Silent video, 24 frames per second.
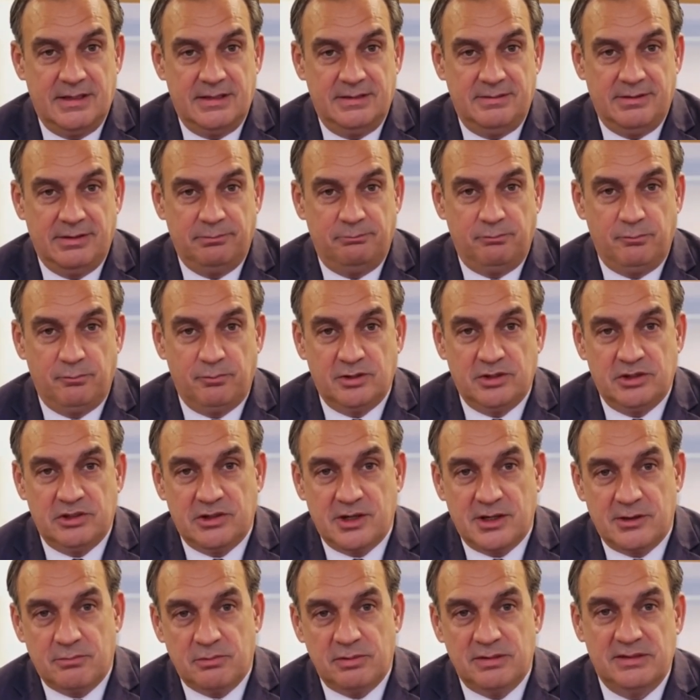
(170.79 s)
My first
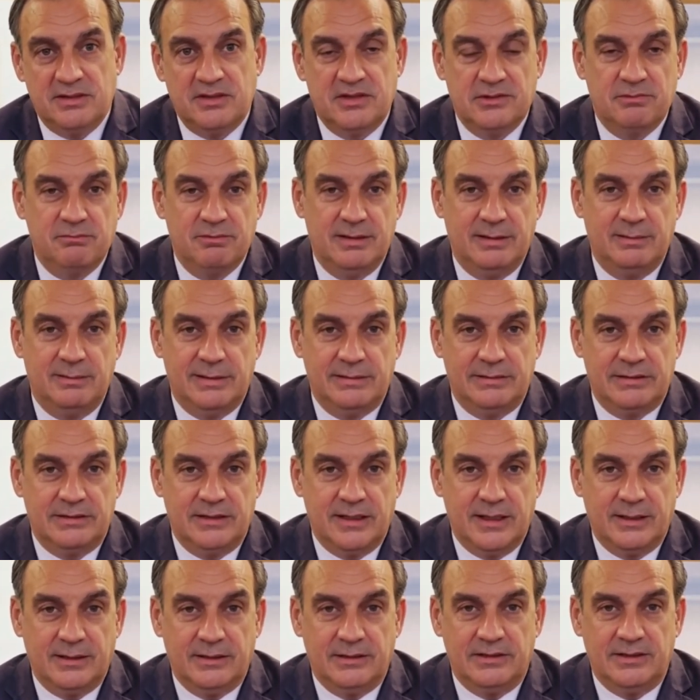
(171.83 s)
stock pick is Vale
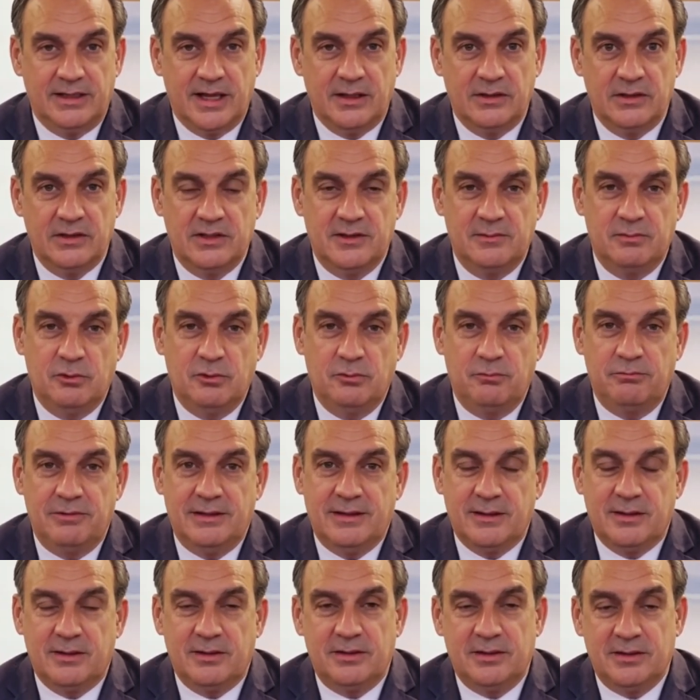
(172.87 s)
SA, stock symbol
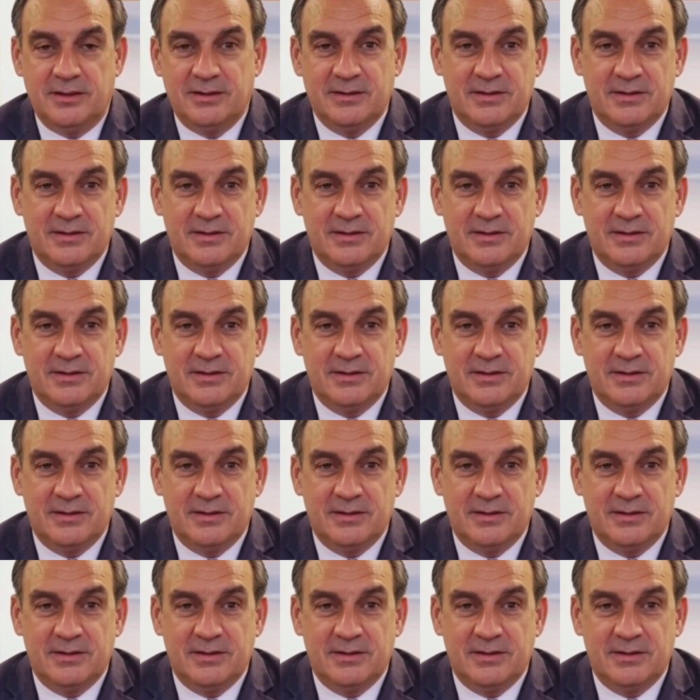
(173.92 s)
Vale.